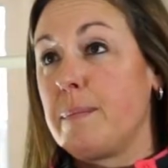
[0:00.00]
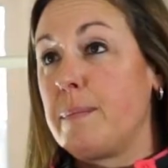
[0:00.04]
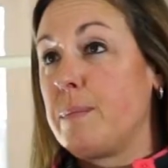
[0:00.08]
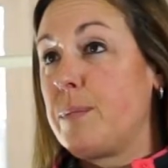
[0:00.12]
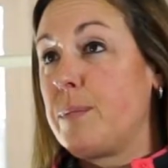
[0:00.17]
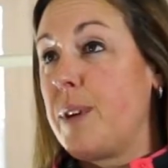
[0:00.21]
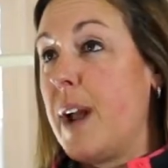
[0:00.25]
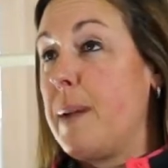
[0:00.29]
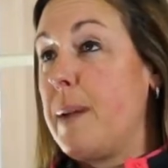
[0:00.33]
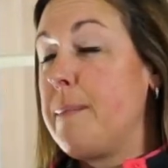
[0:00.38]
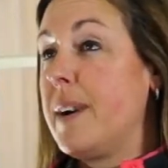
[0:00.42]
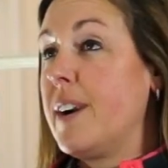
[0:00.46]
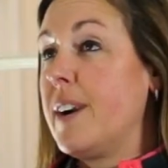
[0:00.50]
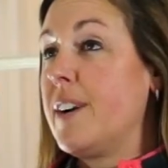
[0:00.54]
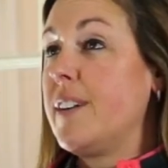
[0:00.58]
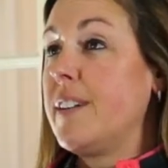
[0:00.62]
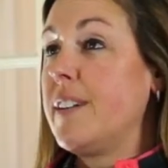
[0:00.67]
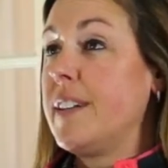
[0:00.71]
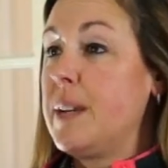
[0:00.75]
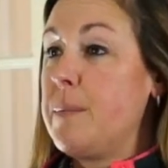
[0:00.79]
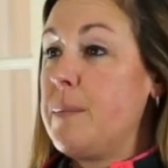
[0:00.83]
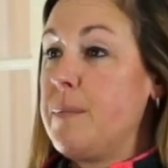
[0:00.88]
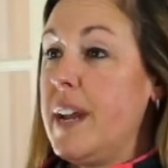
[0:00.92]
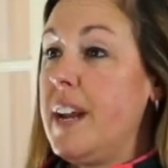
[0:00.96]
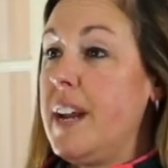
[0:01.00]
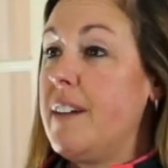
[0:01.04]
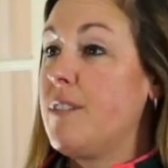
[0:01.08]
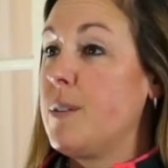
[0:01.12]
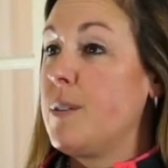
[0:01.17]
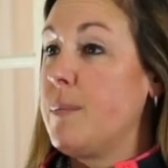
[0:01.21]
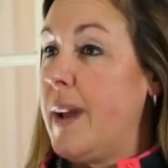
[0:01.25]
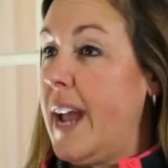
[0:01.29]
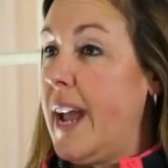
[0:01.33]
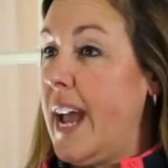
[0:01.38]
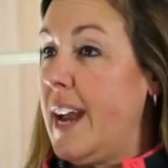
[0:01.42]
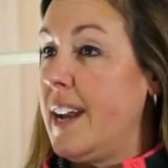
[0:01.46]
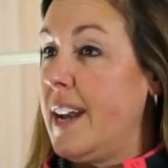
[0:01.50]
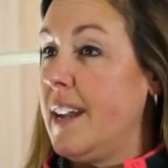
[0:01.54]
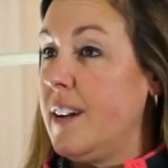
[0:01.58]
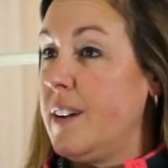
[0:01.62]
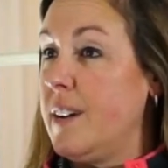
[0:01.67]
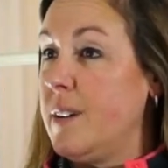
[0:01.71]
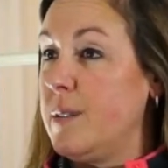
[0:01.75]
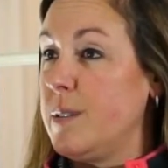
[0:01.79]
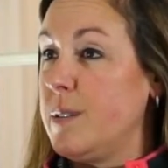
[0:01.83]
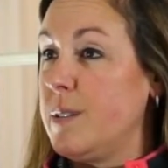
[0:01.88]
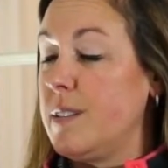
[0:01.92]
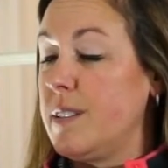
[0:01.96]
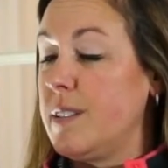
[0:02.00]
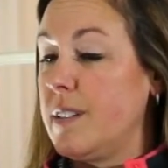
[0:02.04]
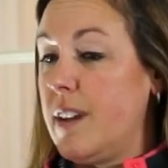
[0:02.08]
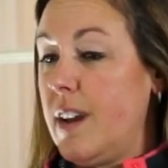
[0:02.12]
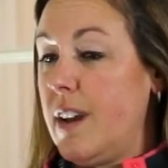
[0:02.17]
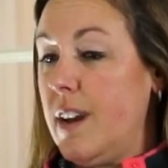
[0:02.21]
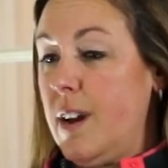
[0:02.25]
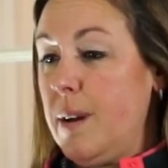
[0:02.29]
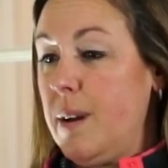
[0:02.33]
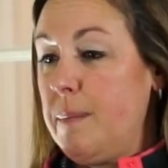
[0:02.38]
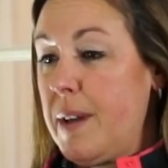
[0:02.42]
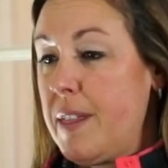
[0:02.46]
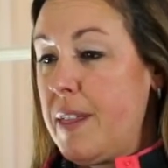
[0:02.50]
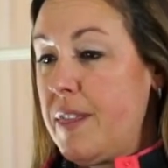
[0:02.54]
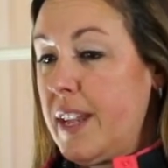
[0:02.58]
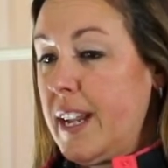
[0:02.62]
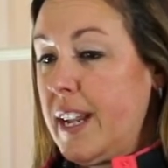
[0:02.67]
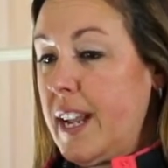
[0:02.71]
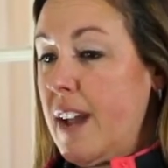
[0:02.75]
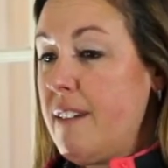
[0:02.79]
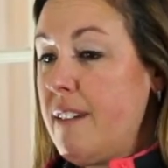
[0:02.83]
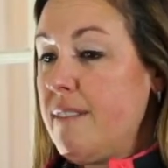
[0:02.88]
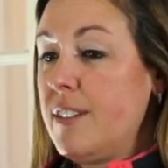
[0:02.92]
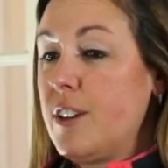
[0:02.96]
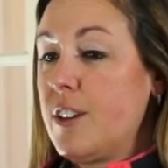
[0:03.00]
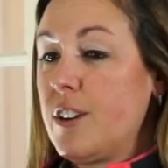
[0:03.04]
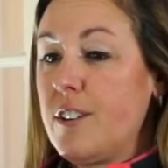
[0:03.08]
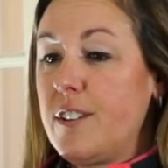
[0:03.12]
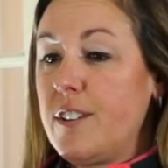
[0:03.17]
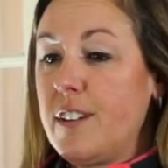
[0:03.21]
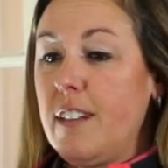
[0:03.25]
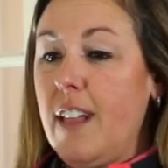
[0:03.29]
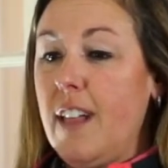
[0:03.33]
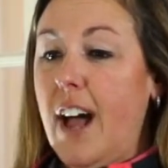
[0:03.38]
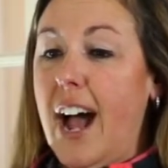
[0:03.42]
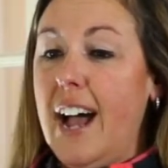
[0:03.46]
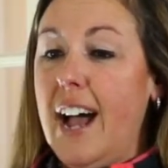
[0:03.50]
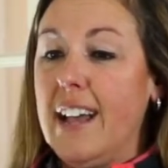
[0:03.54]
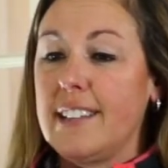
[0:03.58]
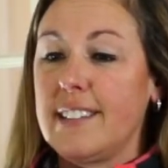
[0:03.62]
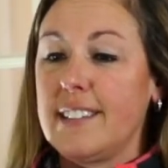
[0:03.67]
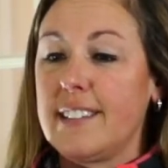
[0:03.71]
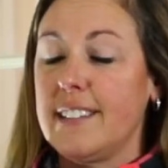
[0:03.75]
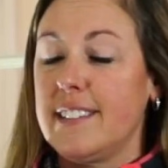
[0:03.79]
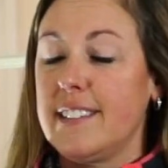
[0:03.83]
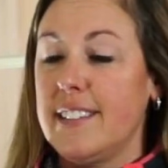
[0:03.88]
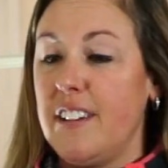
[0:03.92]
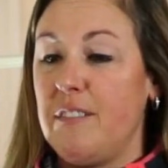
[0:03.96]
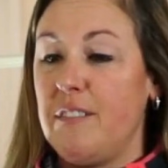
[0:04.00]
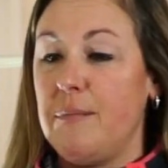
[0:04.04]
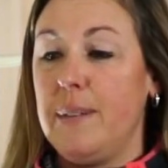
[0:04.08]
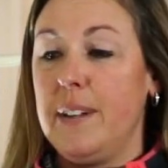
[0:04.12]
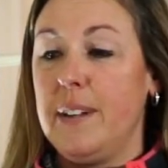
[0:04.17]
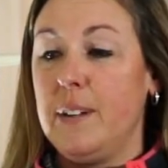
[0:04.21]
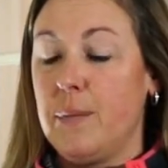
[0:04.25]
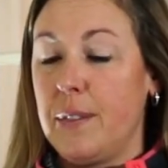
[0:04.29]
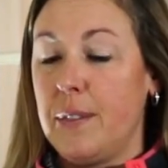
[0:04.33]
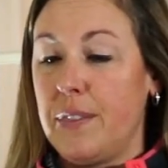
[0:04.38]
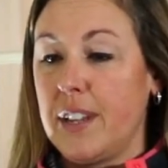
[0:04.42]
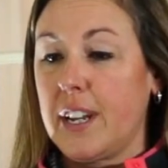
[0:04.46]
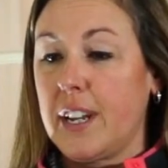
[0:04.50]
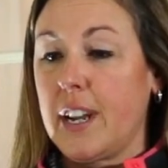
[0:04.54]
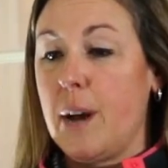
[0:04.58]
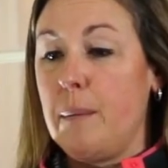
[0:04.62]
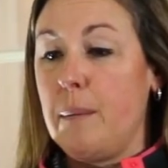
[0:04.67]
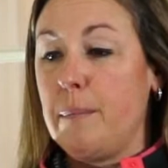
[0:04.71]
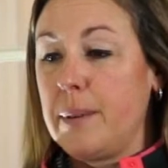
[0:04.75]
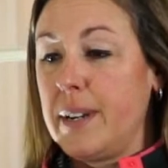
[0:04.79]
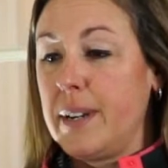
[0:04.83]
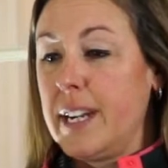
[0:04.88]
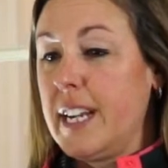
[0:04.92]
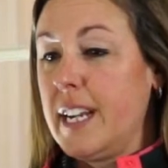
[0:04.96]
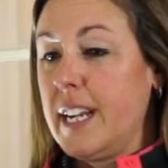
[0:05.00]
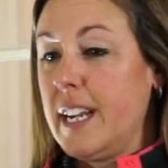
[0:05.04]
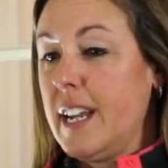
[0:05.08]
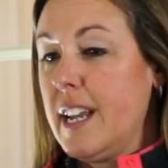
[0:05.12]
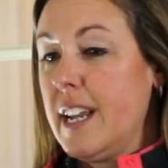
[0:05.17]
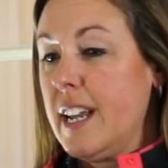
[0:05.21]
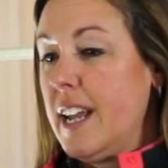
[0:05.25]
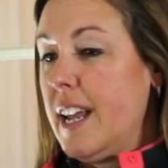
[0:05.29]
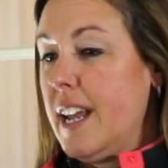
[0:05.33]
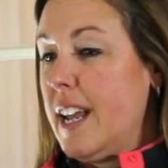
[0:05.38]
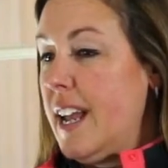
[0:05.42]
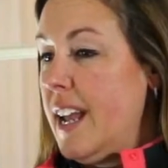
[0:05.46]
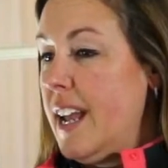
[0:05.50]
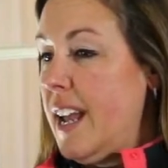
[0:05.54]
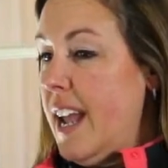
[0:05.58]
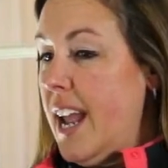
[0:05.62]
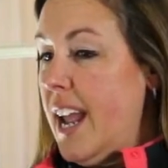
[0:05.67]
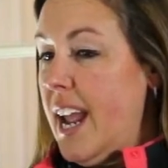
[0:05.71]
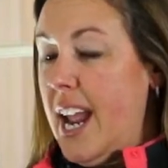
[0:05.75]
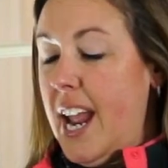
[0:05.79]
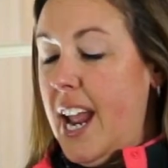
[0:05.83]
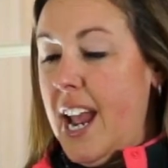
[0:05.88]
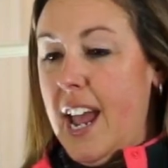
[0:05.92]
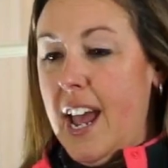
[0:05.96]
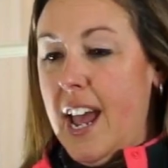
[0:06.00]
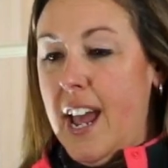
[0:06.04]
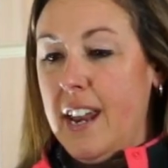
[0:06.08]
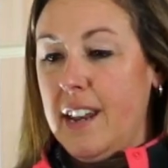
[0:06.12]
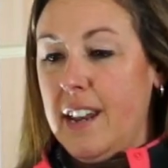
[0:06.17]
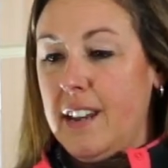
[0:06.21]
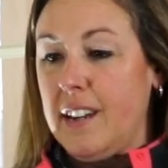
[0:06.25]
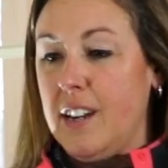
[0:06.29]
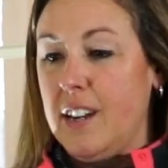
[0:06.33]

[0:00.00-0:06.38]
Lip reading: primarily paver patios. I think I've learned a lot since I've been with the company and,